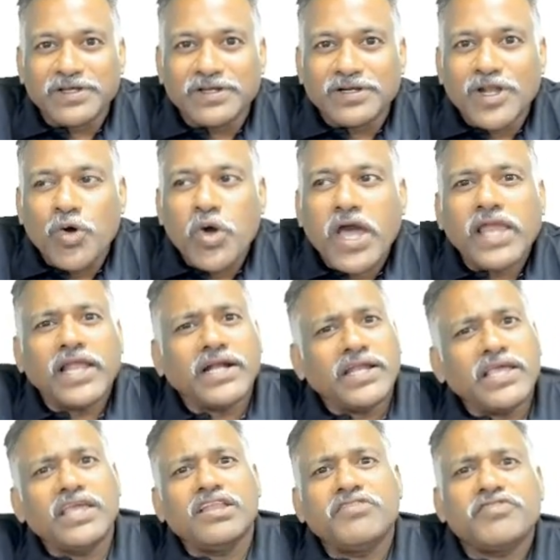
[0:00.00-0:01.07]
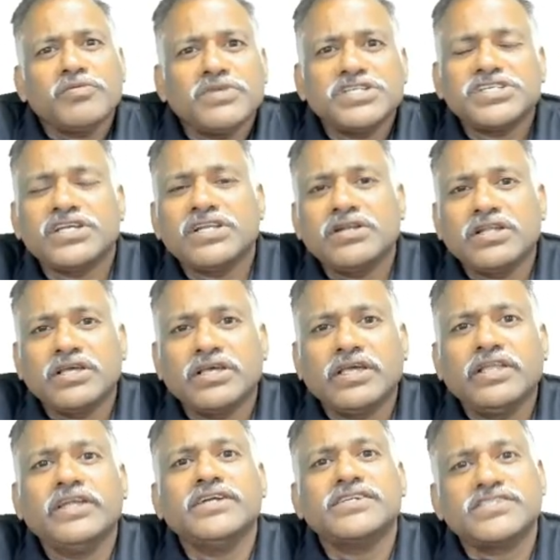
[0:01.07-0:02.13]
Now, collecting information
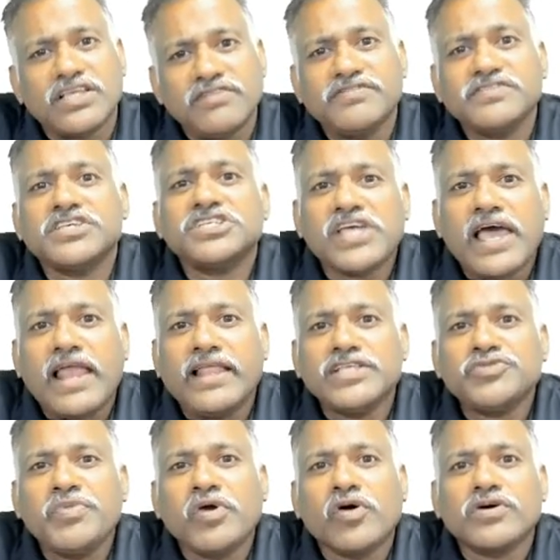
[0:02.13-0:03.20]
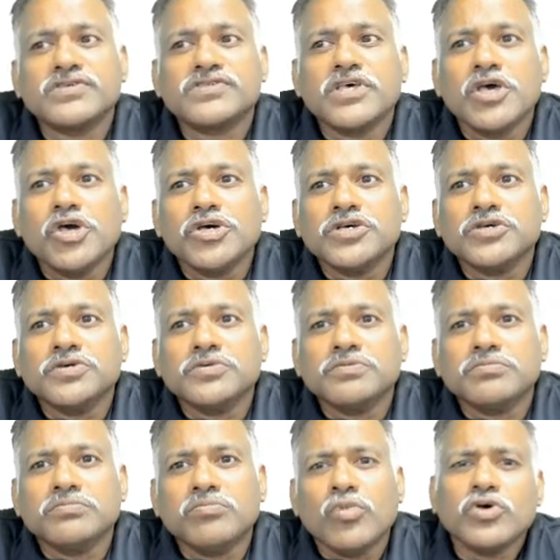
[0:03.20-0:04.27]
in itself is a challenge because
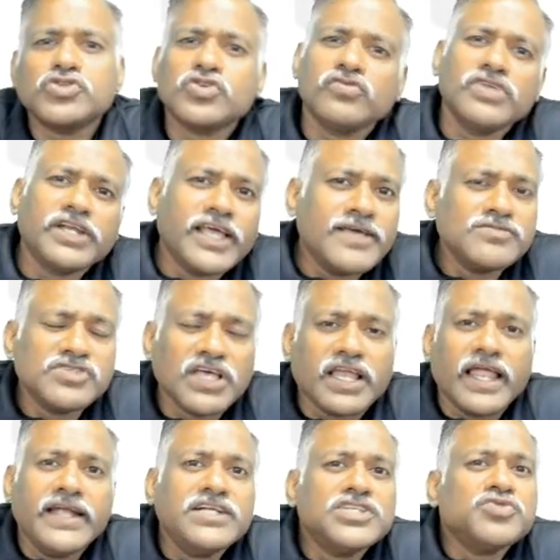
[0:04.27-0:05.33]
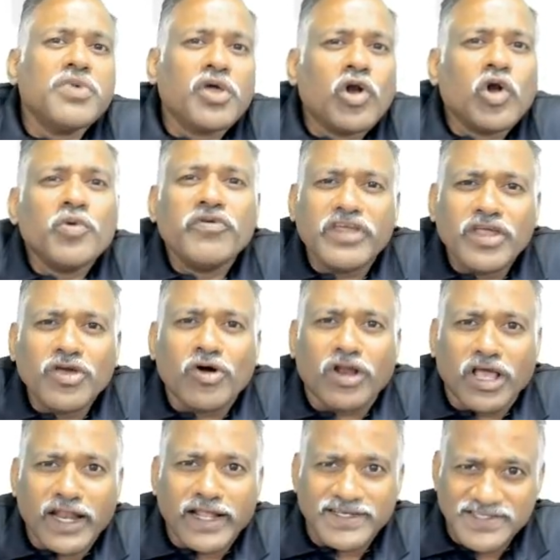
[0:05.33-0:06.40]
most of the times the clients may not be very
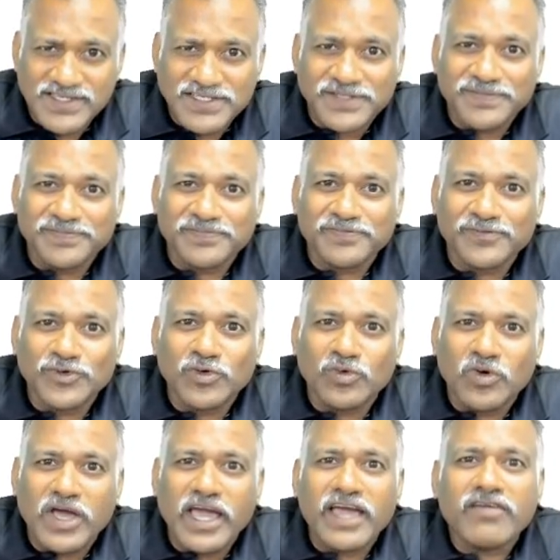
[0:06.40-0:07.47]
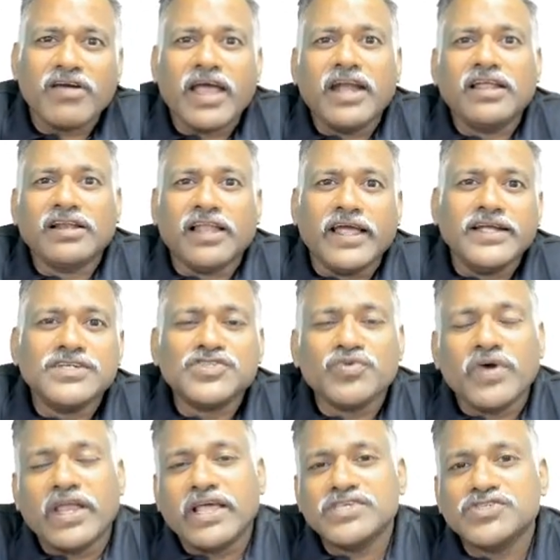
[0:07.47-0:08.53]
organized. You know, I have had clients
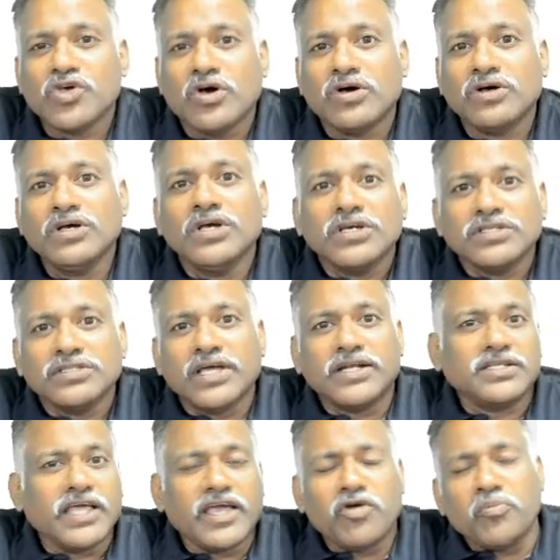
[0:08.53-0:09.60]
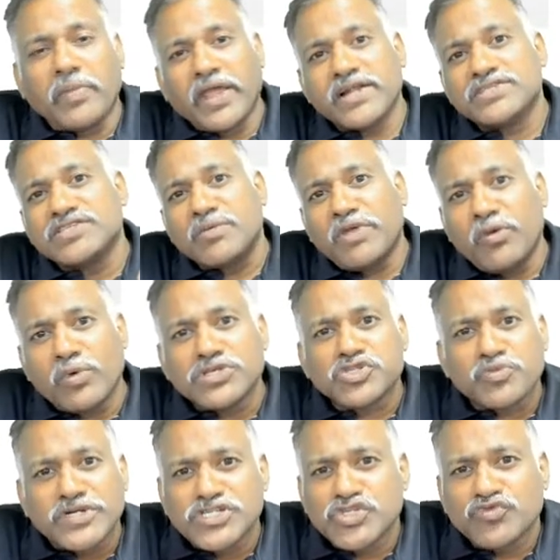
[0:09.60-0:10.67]
where I saw that they have made some
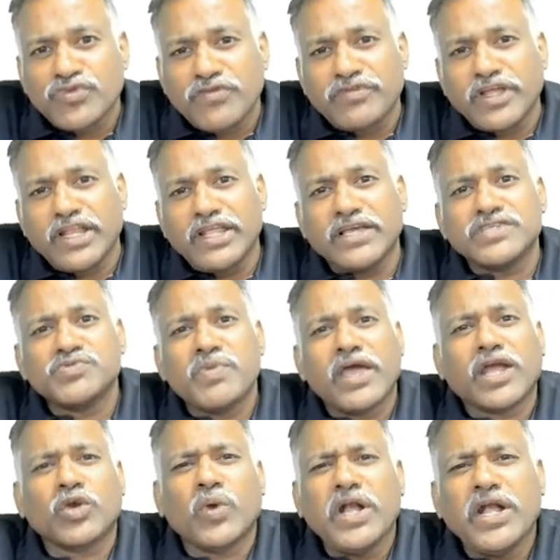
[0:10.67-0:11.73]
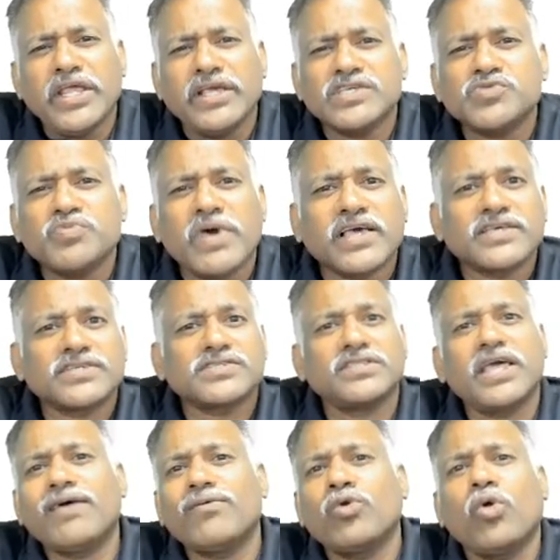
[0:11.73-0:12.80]
investments 15 years back, 20 years back. They
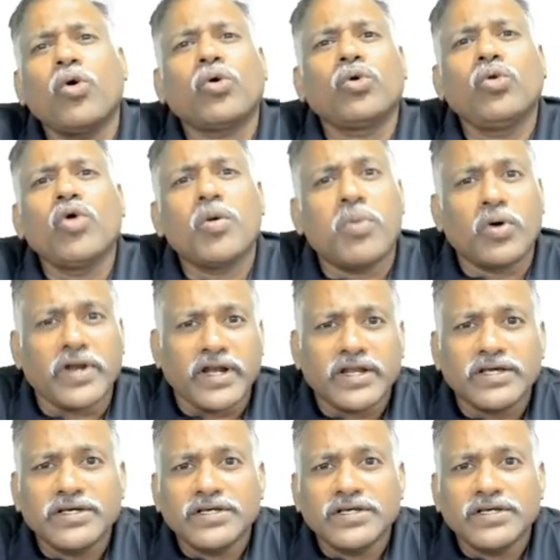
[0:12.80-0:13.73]
have no clue about it.